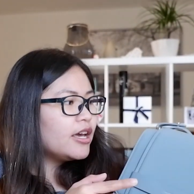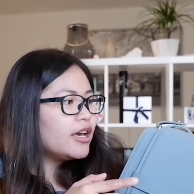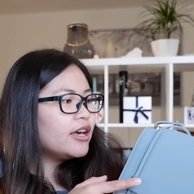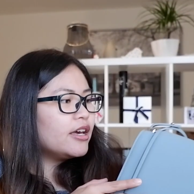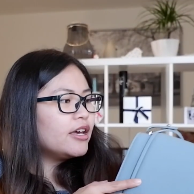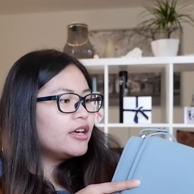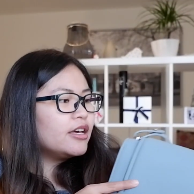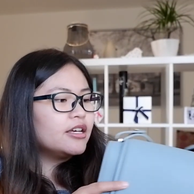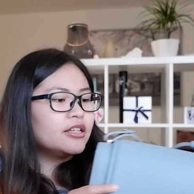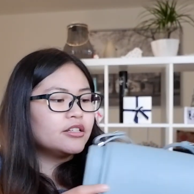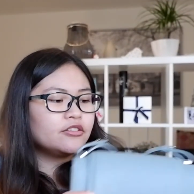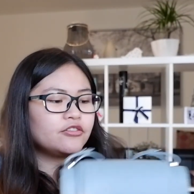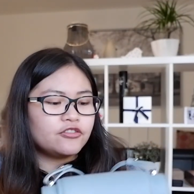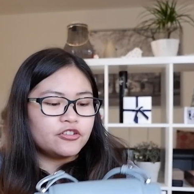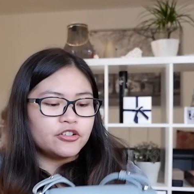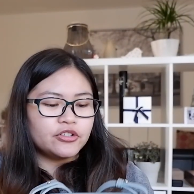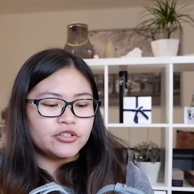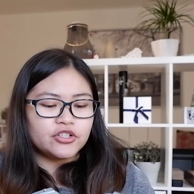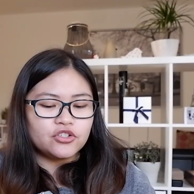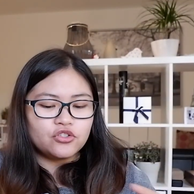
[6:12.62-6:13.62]
And
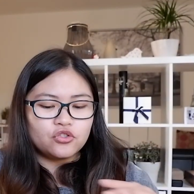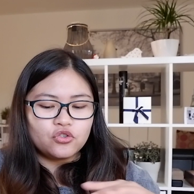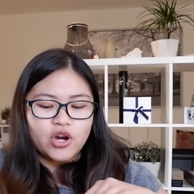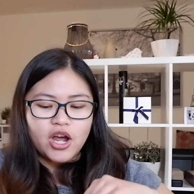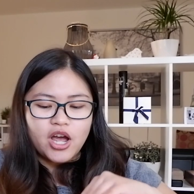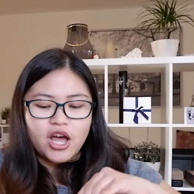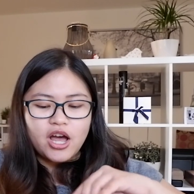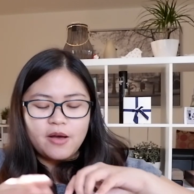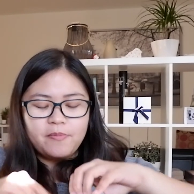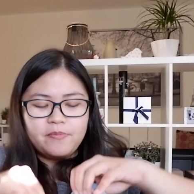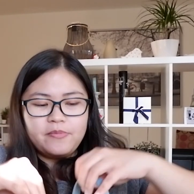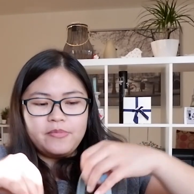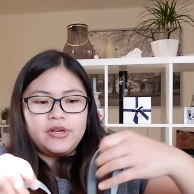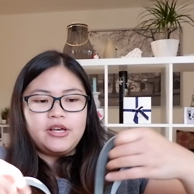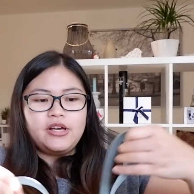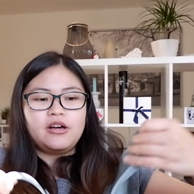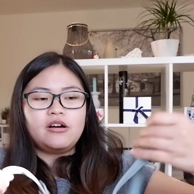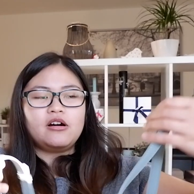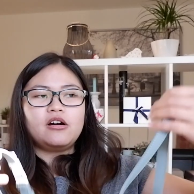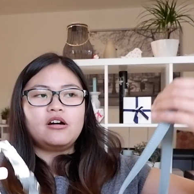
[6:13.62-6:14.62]
for the strap,
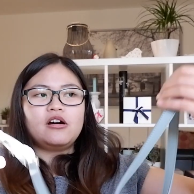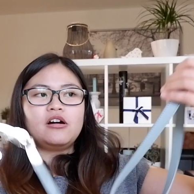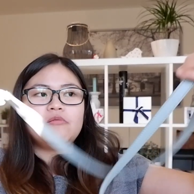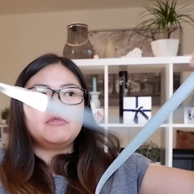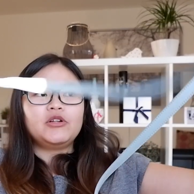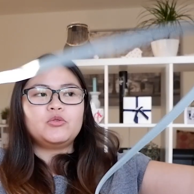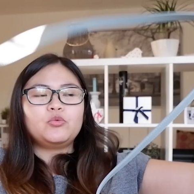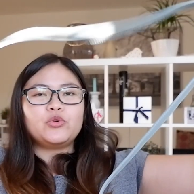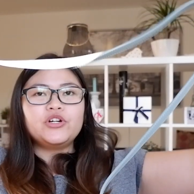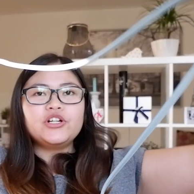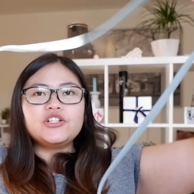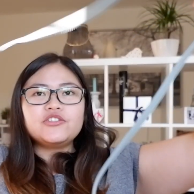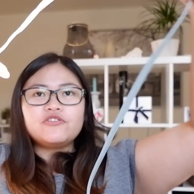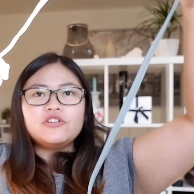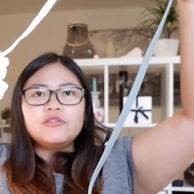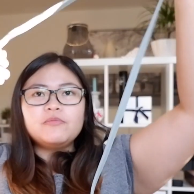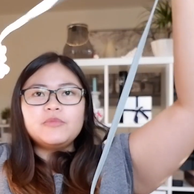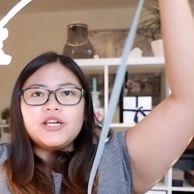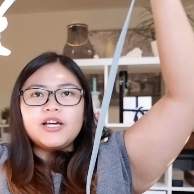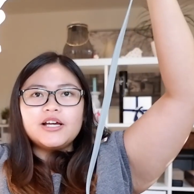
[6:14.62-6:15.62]
it works
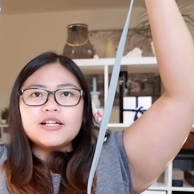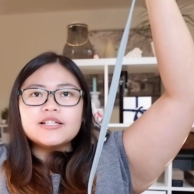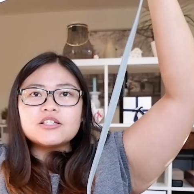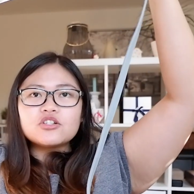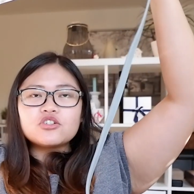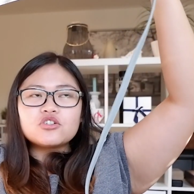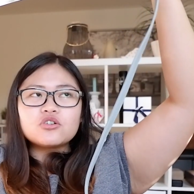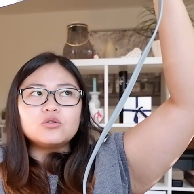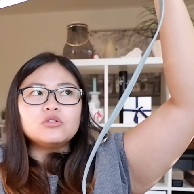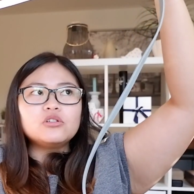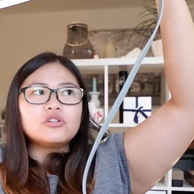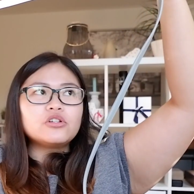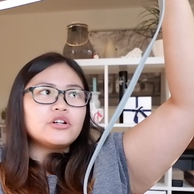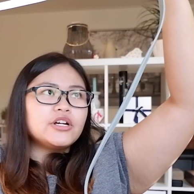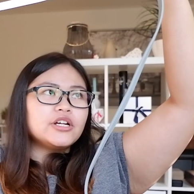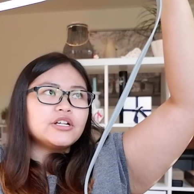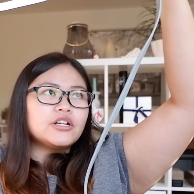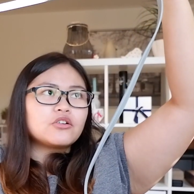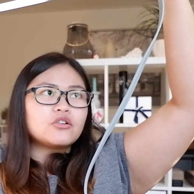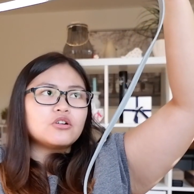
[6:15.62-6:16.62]
for me as a shoulder
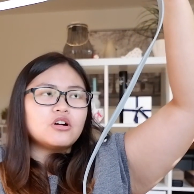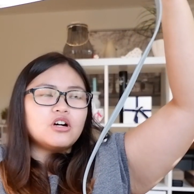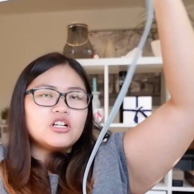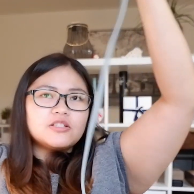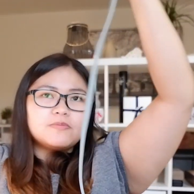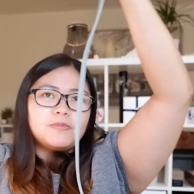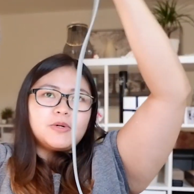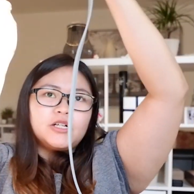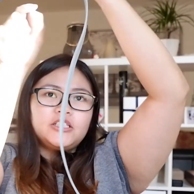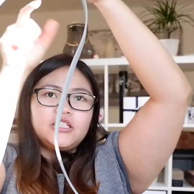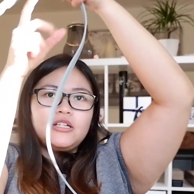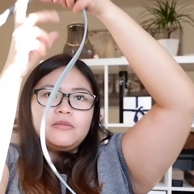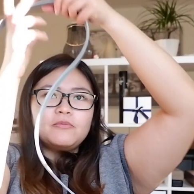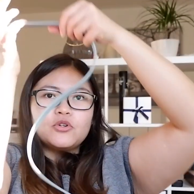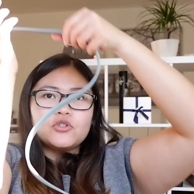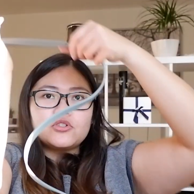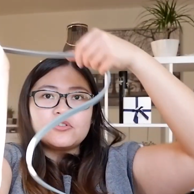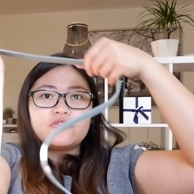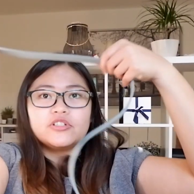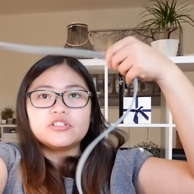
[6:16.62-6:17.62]
and a crossbody.
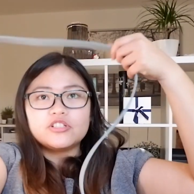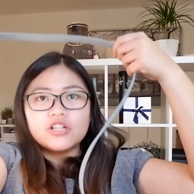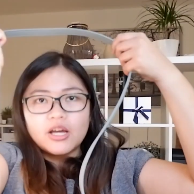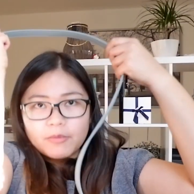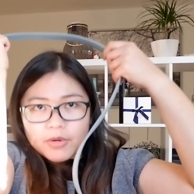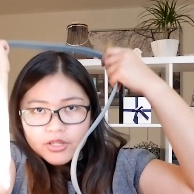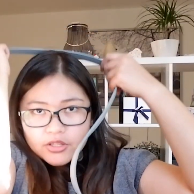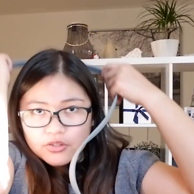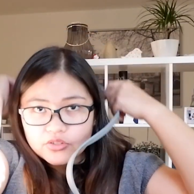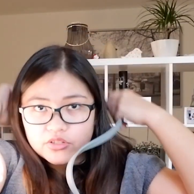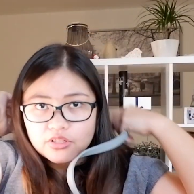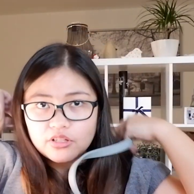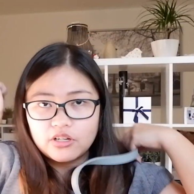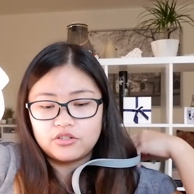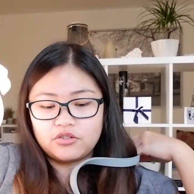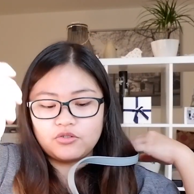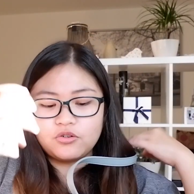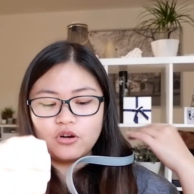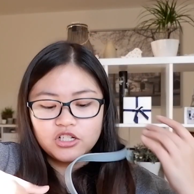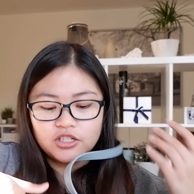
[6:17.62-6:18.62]
Most of the time I use it
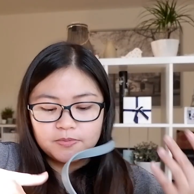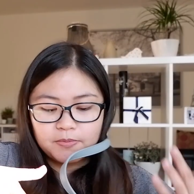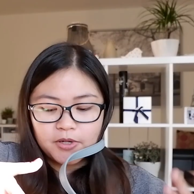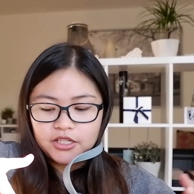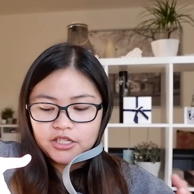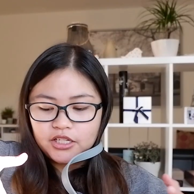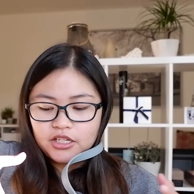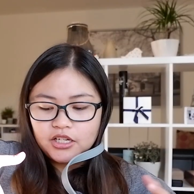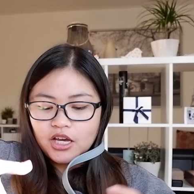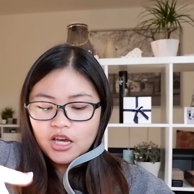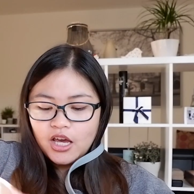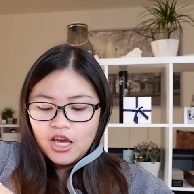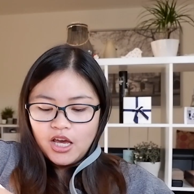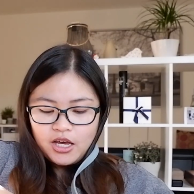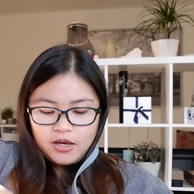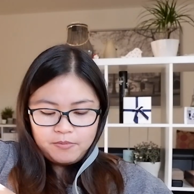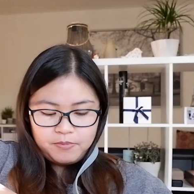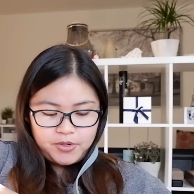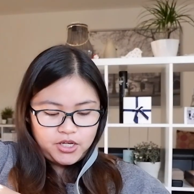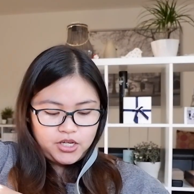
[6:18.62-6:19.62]
as crossbody
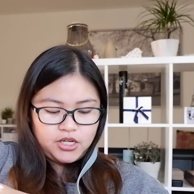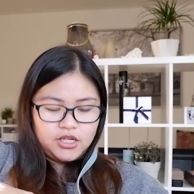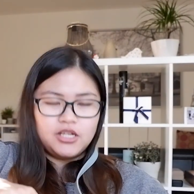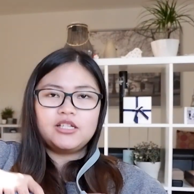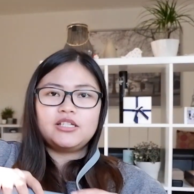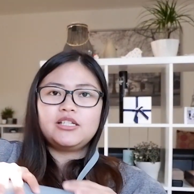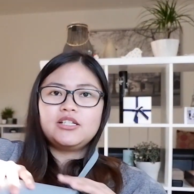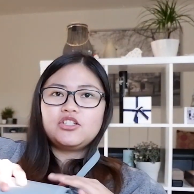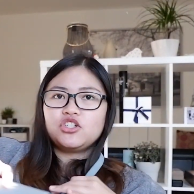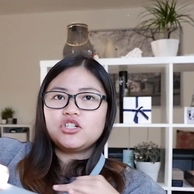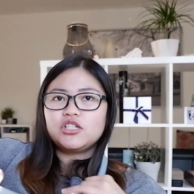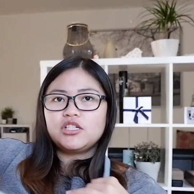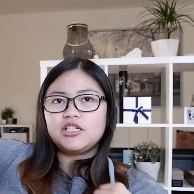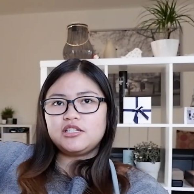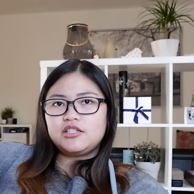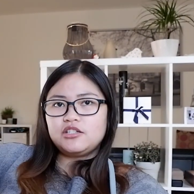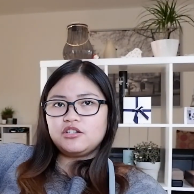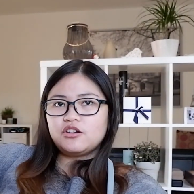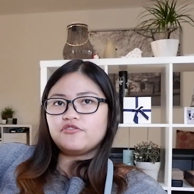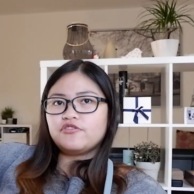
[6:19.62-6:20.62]
because it's just
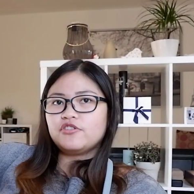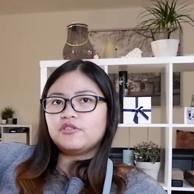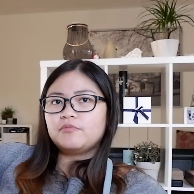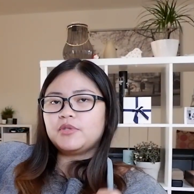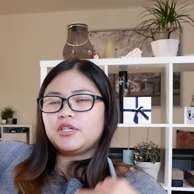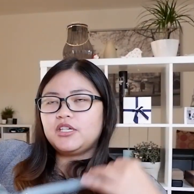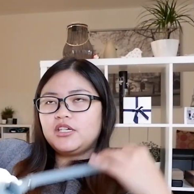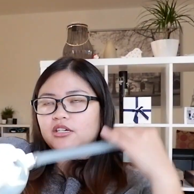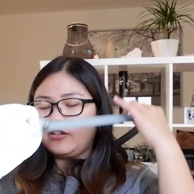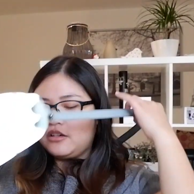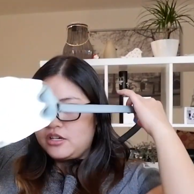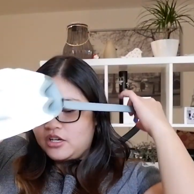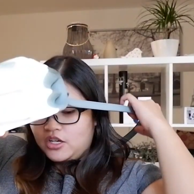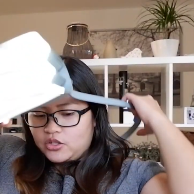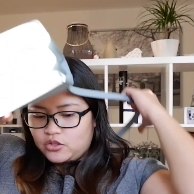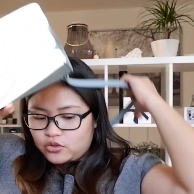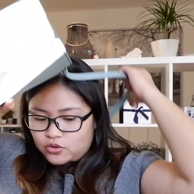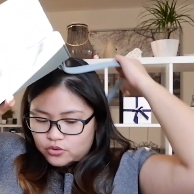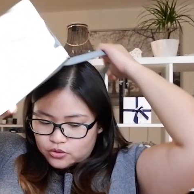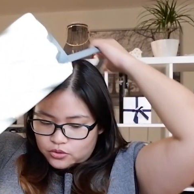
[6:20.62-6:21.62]
easier for me
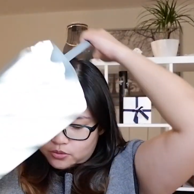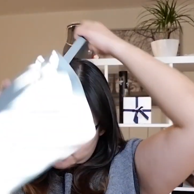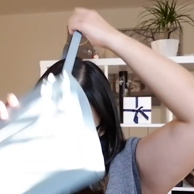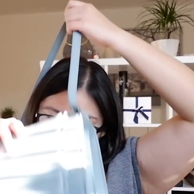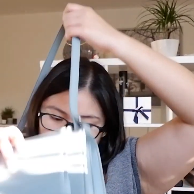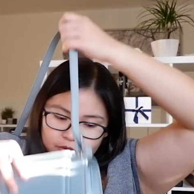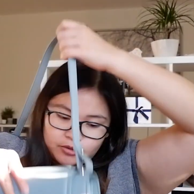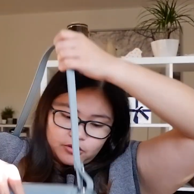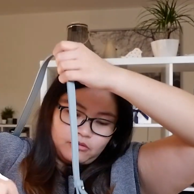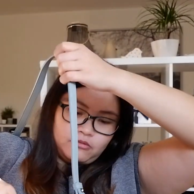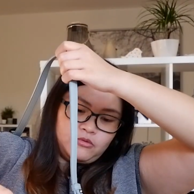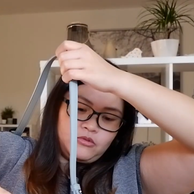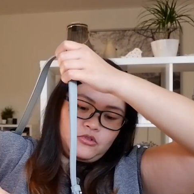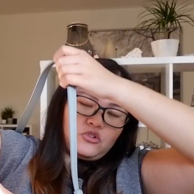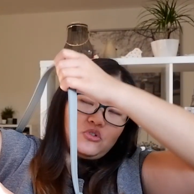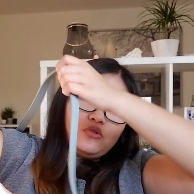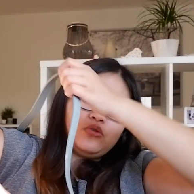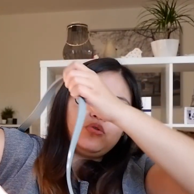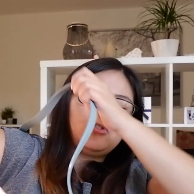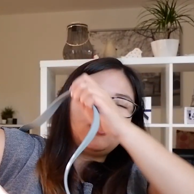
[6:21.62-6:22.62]
to
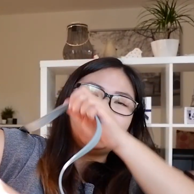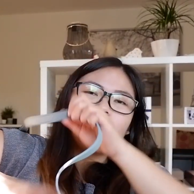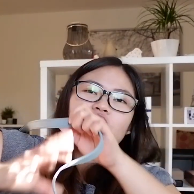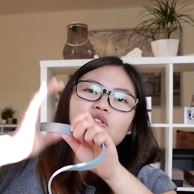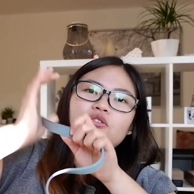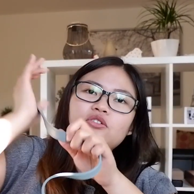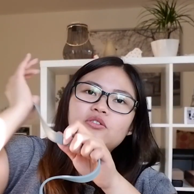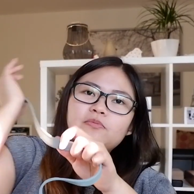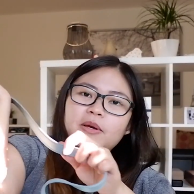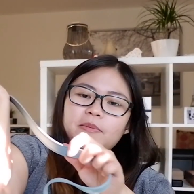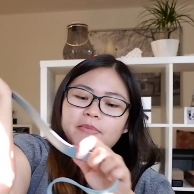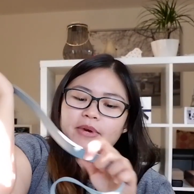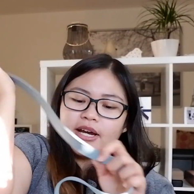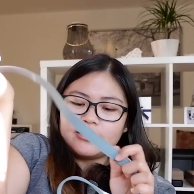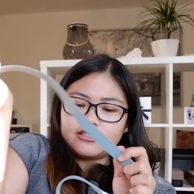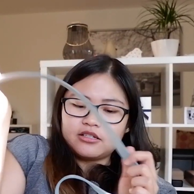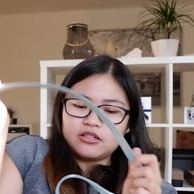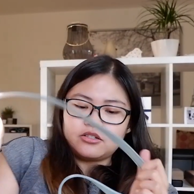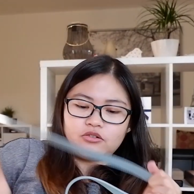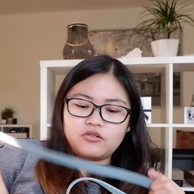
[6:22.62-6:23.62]
just use my
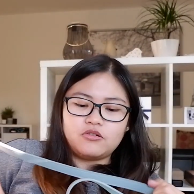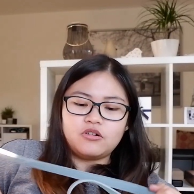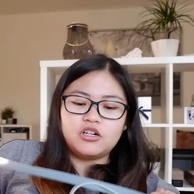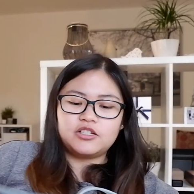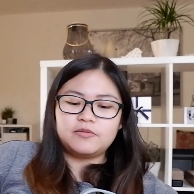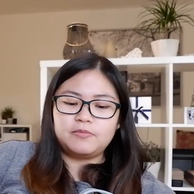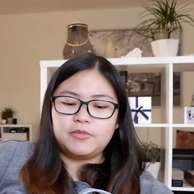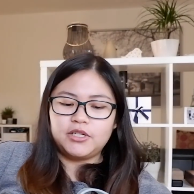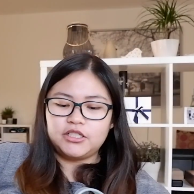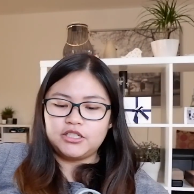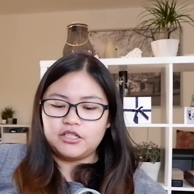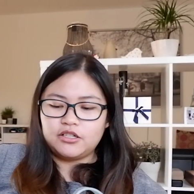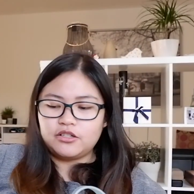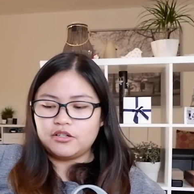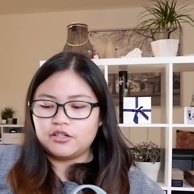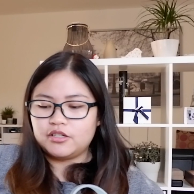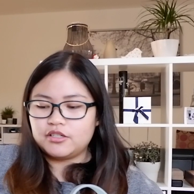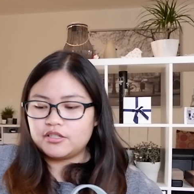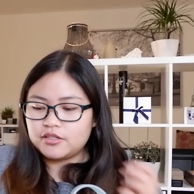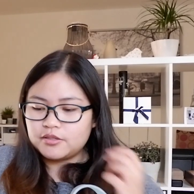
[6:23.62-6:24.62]
bags as a crossbody
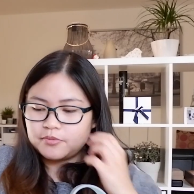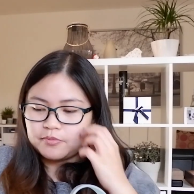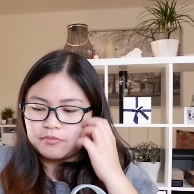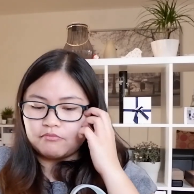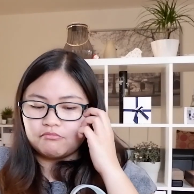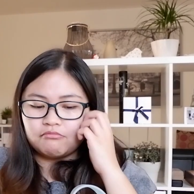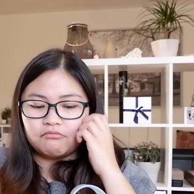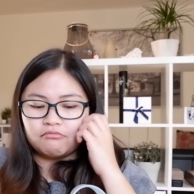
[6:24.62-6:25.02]
because